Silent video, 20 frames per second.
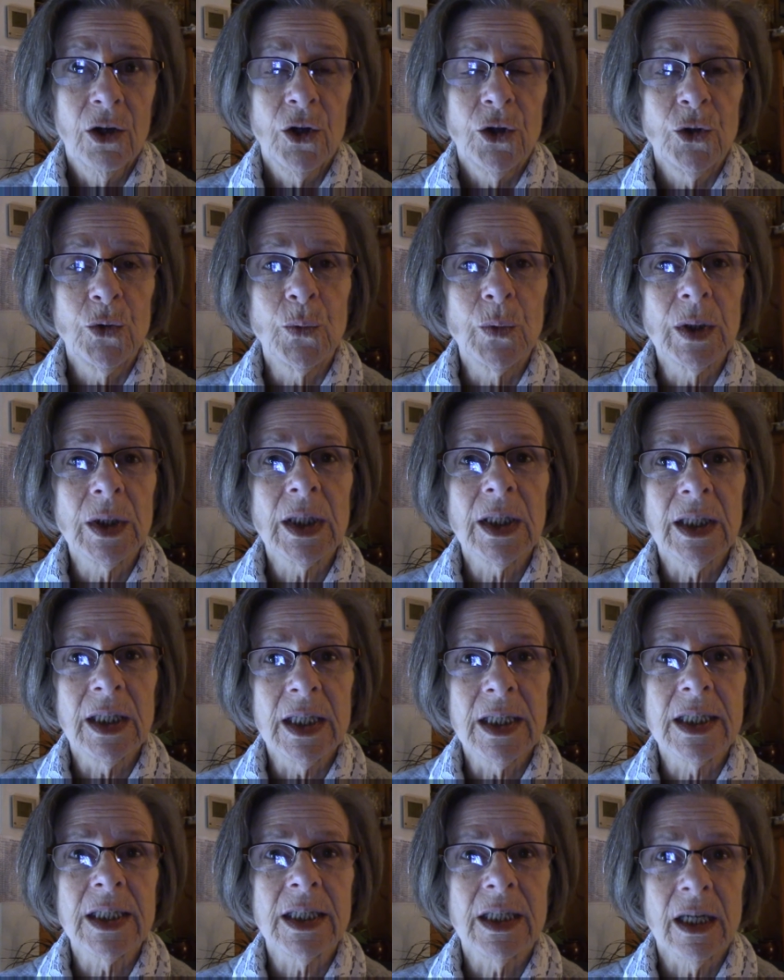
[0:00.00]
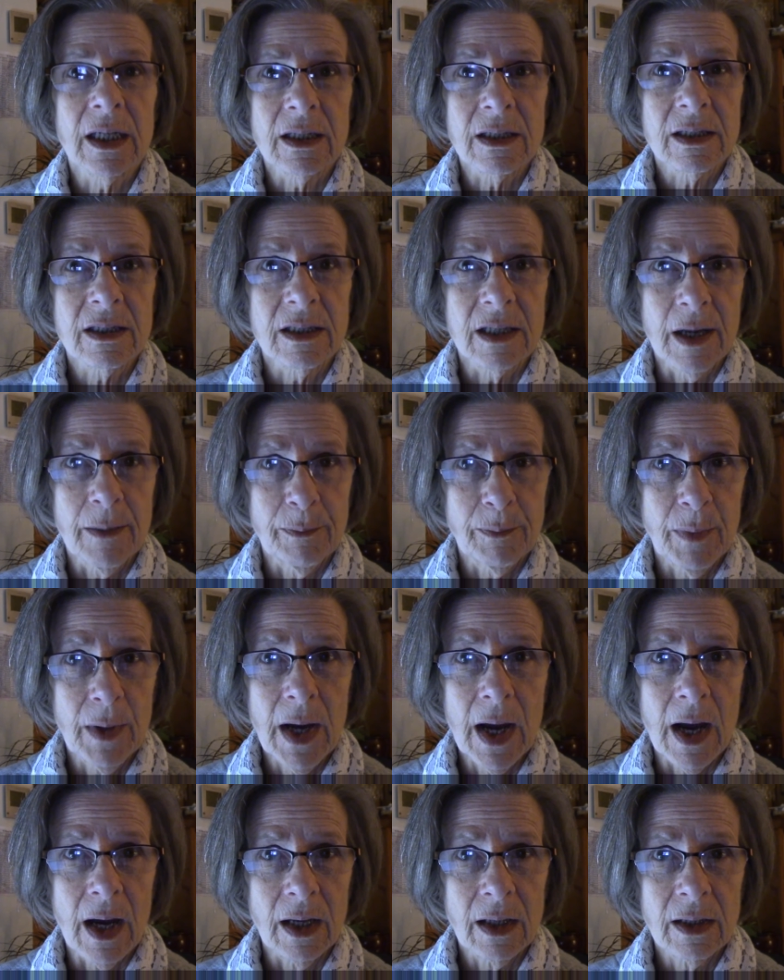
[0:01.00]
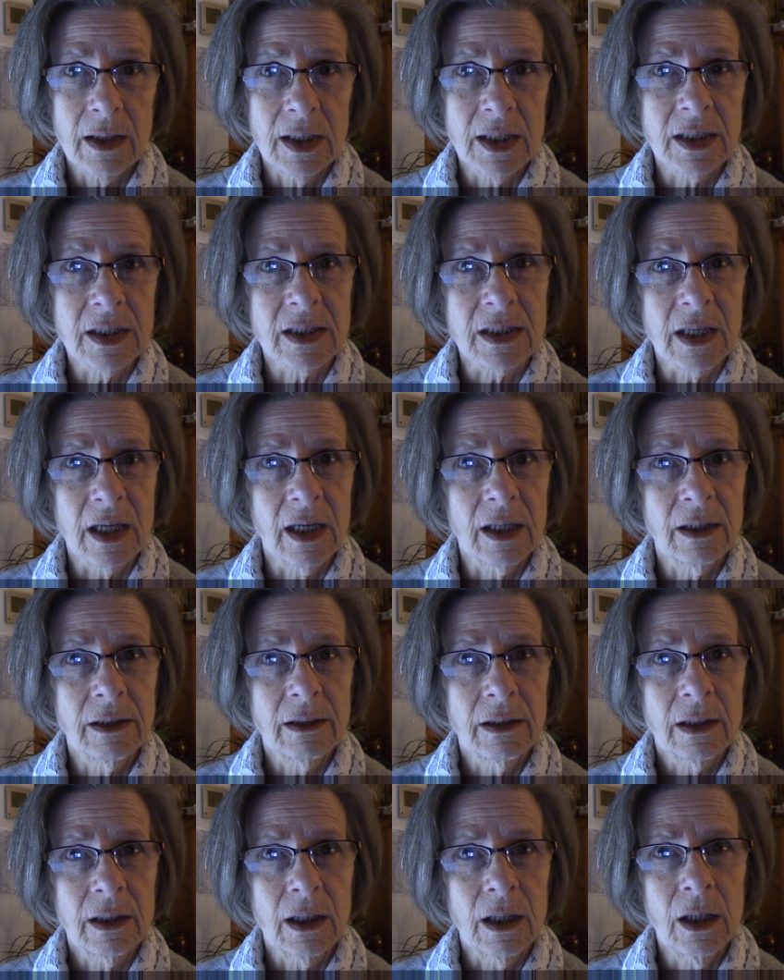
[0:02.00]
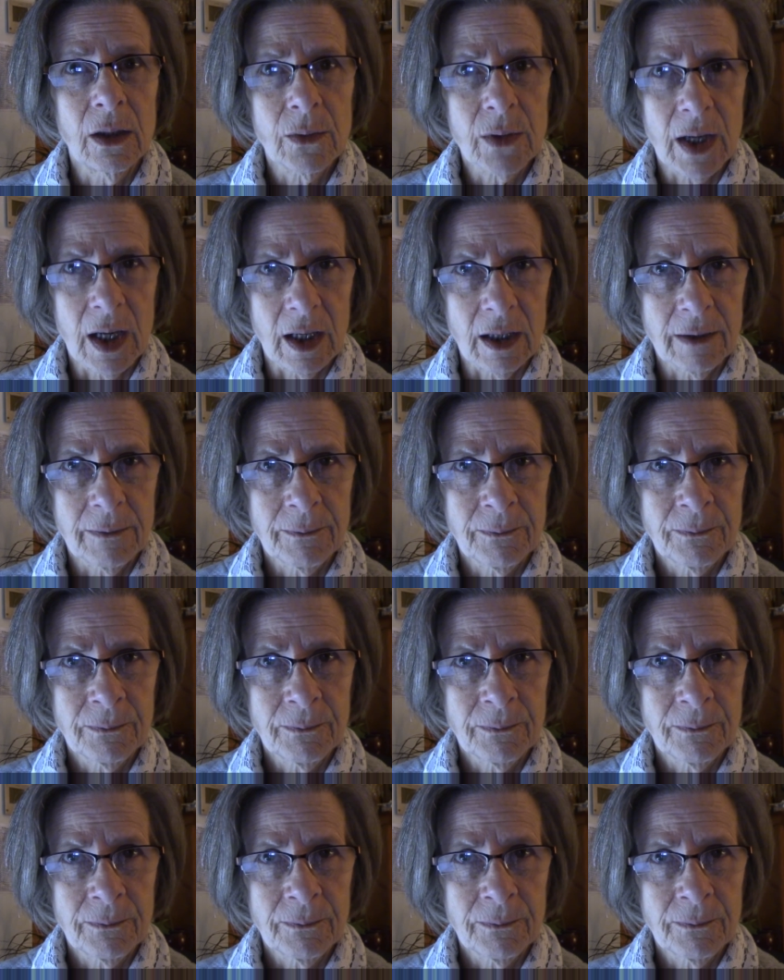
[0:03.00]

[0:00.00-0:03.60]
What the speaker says: you really need to take a step back and say, okay,